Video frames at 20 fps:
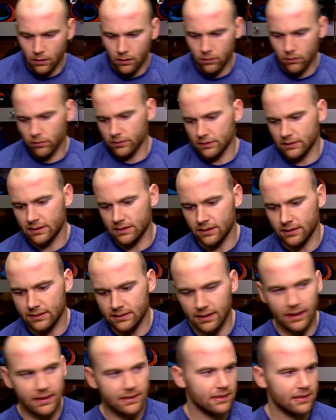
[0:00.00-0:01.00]
Well, it's
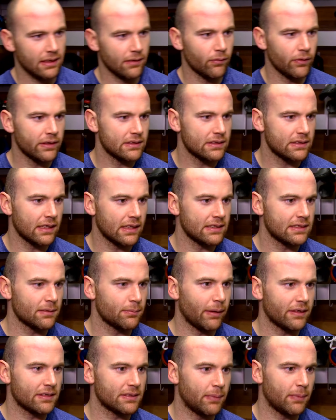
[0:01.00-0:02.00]
nice to get wins. It's nice to
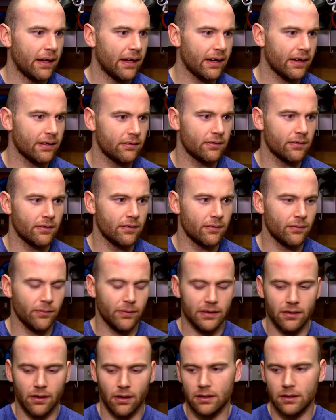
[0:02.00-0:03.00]
bounce back. We
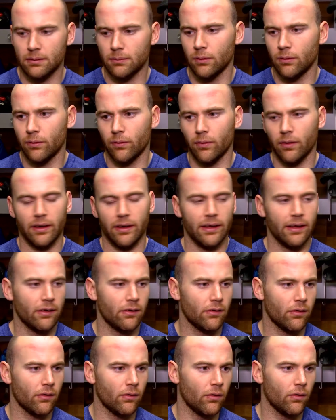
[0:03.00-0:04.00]
talked about we wanted to get out
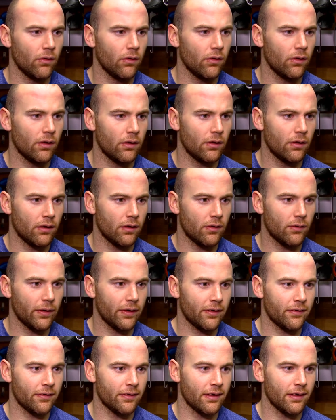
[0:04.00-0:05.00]
of the hole
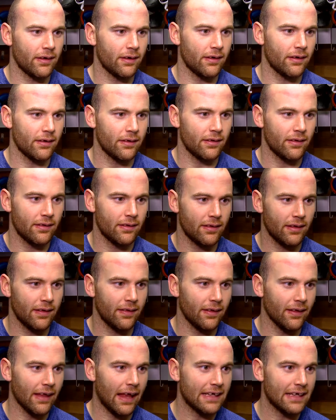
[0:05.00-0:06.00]
quicker than
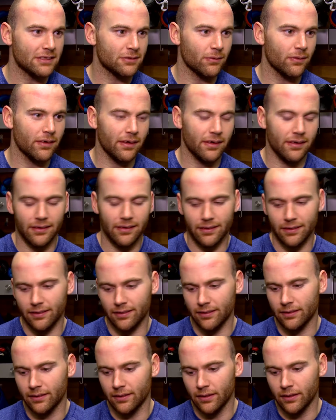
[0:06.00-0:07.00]
the last one,
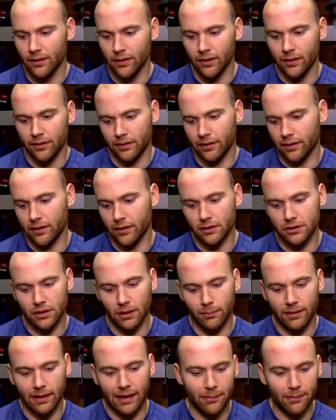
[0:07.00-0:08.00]
and did a good
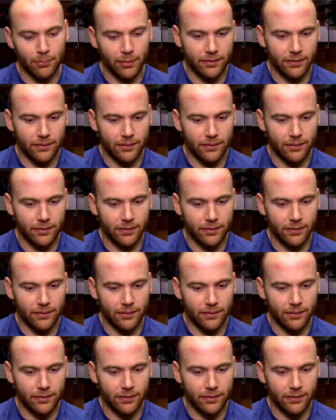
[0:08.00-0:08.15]
job of that.